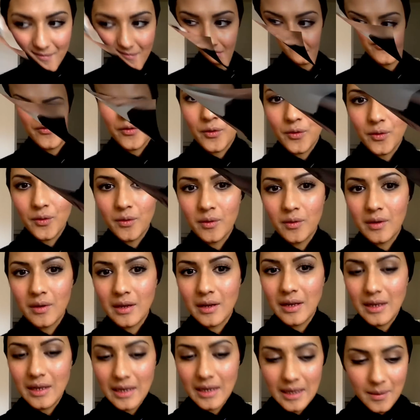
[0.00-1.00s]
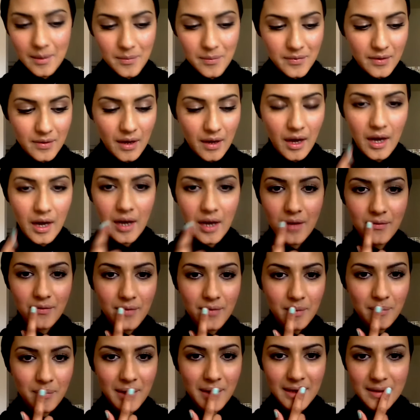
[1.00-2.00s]
For lips,
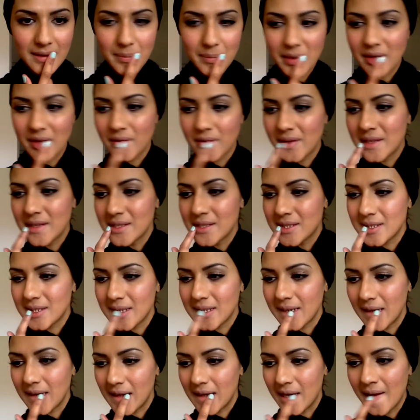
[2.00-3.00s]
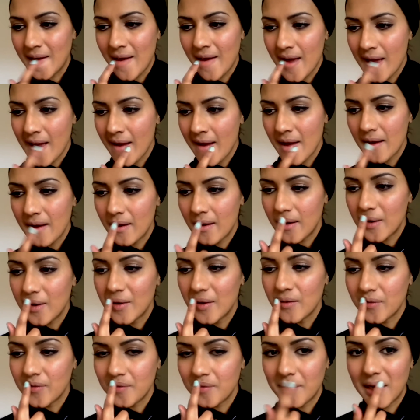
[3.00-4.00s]
I've applied a bit of concealer
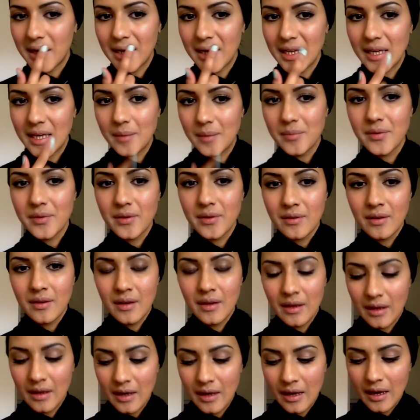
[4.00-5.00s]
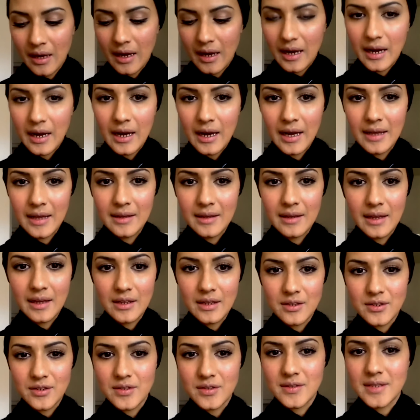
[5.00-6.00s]
over my lips, and
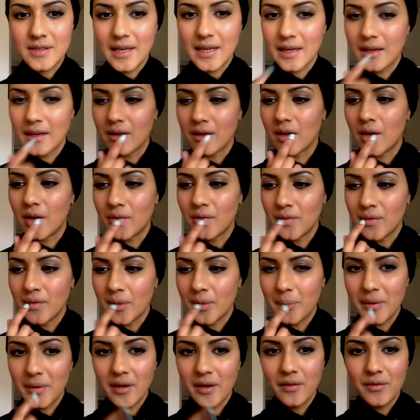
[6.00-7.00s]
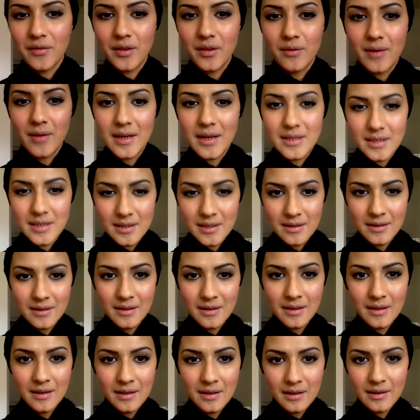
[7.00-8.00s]
that's just taken off a bit of the red
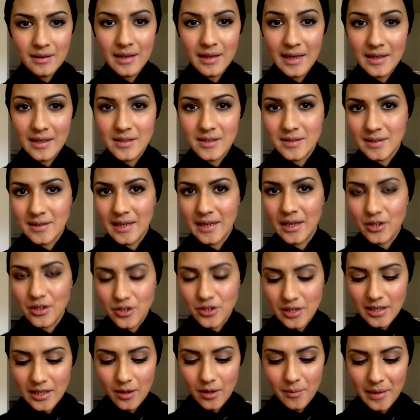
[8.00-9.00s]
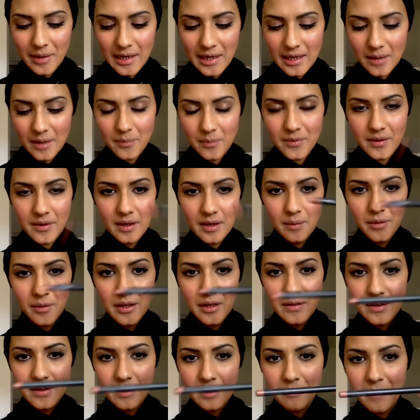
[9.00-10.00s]
that is naturally on my lips. And I'm
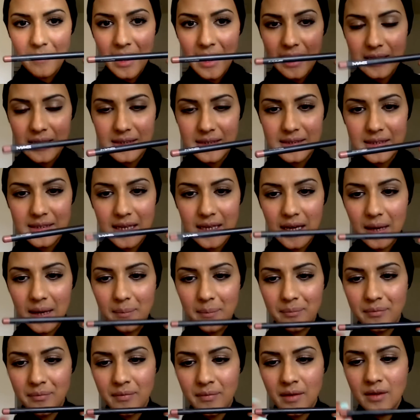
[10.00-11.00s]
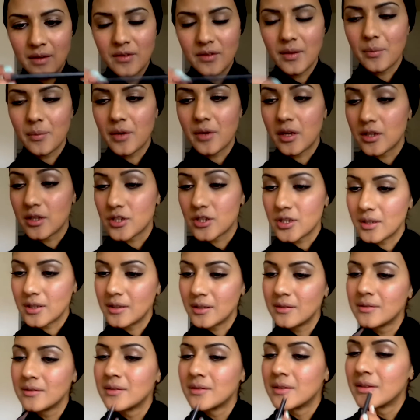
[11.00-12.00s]
using MAC's
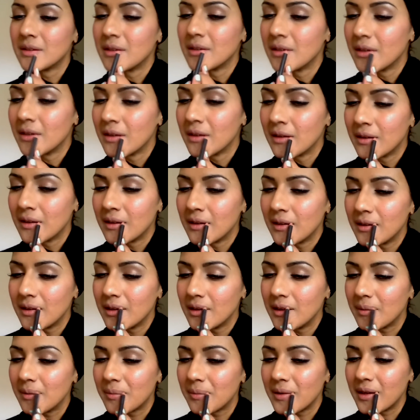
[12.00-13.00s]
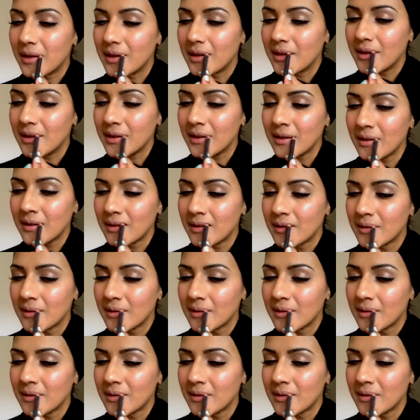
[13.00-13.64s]
Subculture lip liner.